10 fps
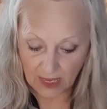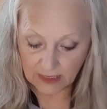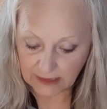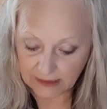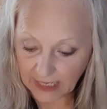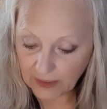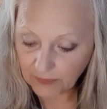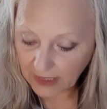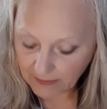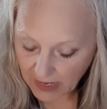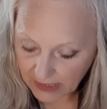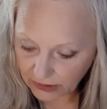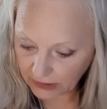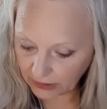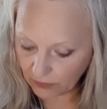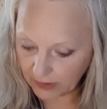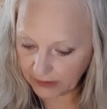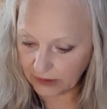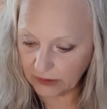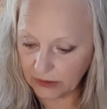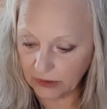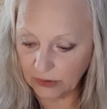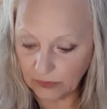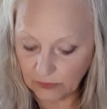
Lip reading: Today, what I'm actually going to do